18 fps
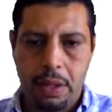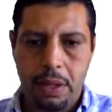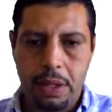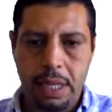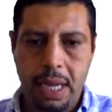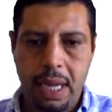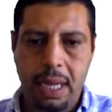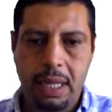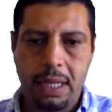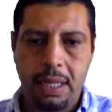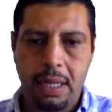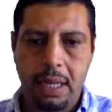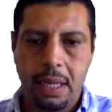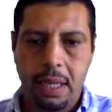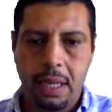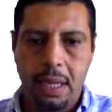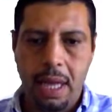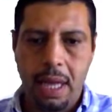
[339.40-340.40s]
second
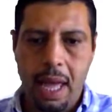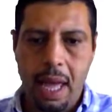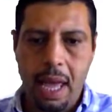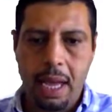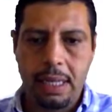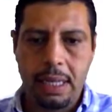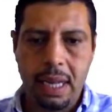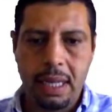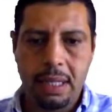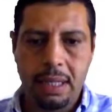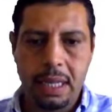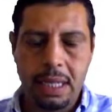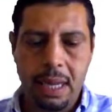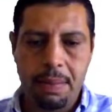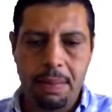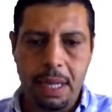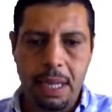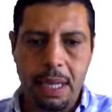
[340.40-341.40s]

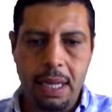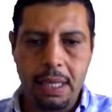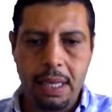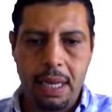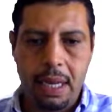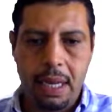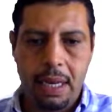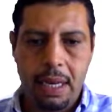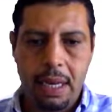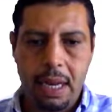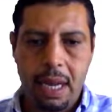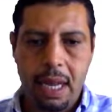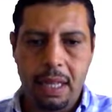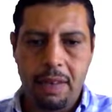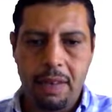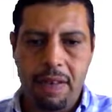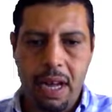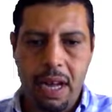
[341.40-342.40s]
x-intercept is
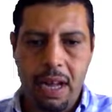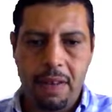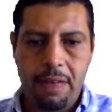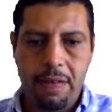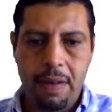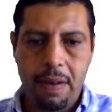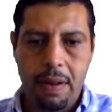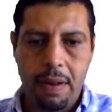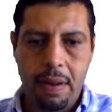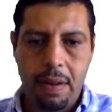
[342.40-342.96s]
negative half,